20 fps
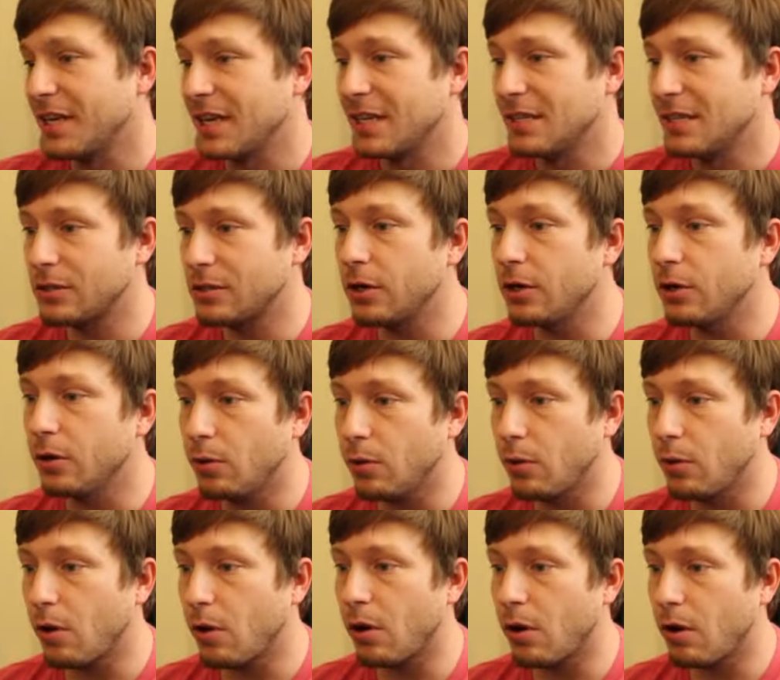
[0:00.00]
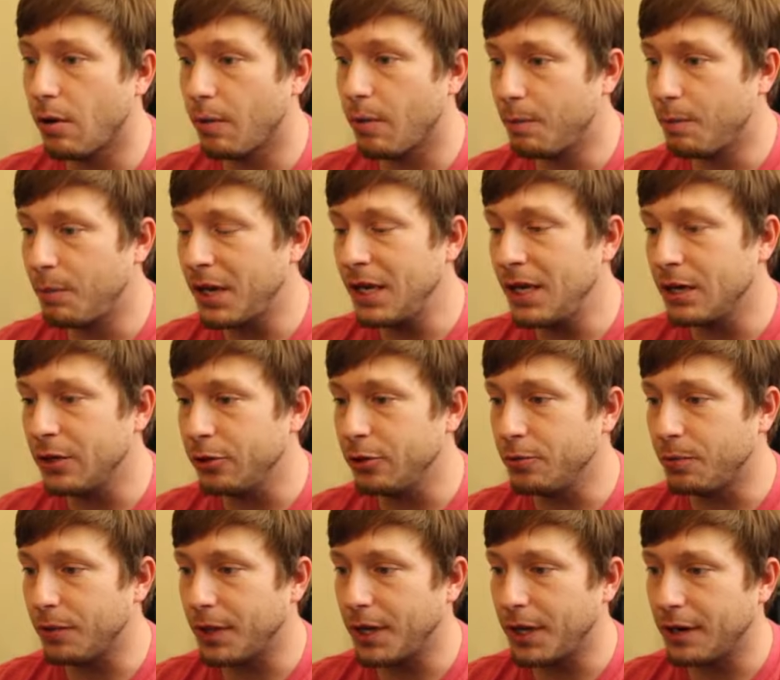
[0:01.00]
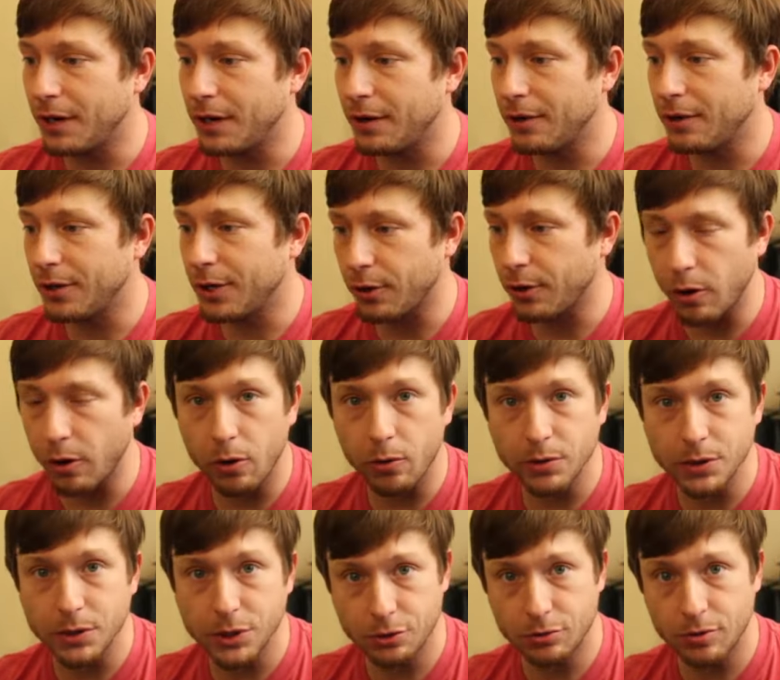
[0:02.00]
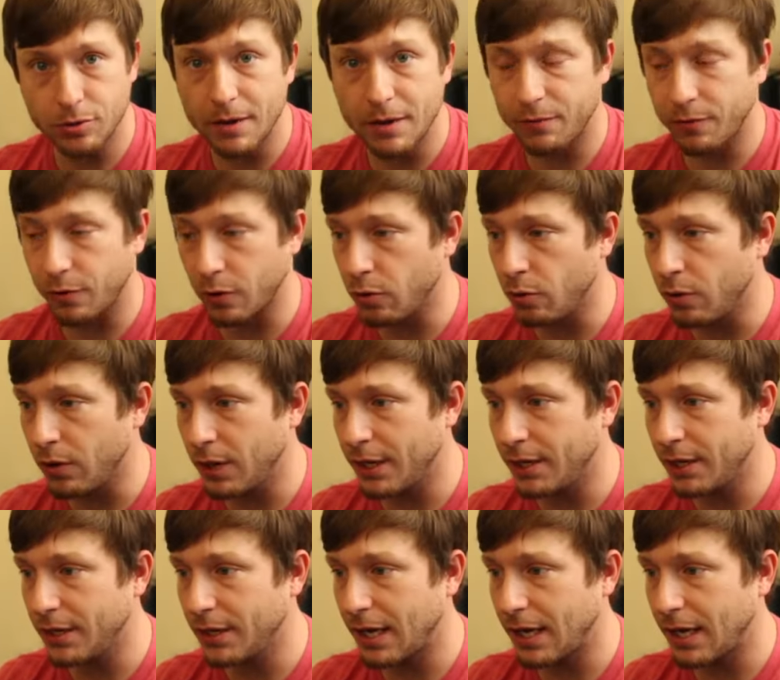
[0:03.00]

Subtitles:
So being a new player, you're always strapped for coin,